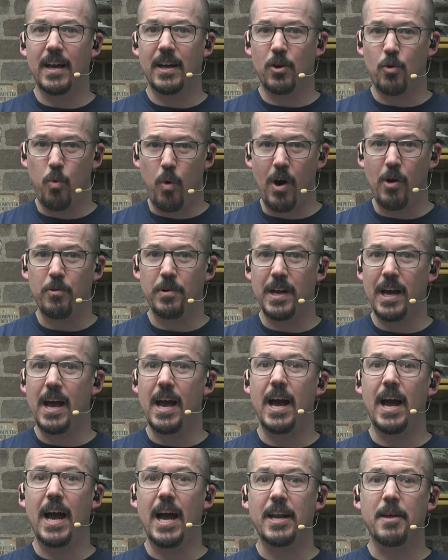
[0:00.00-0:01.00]
quote,
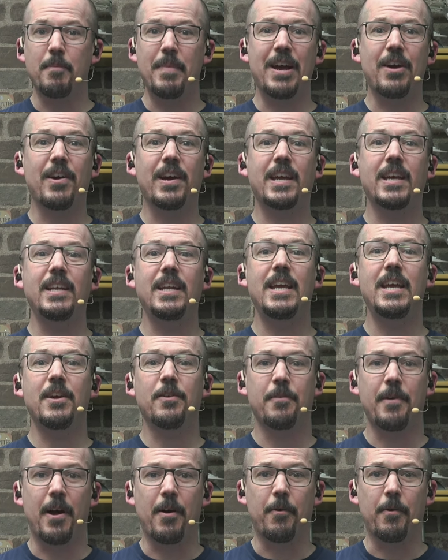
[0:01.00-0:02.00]
an American
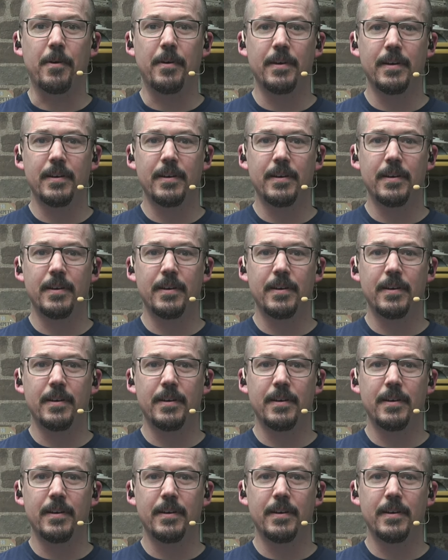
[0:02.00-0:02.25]
hero.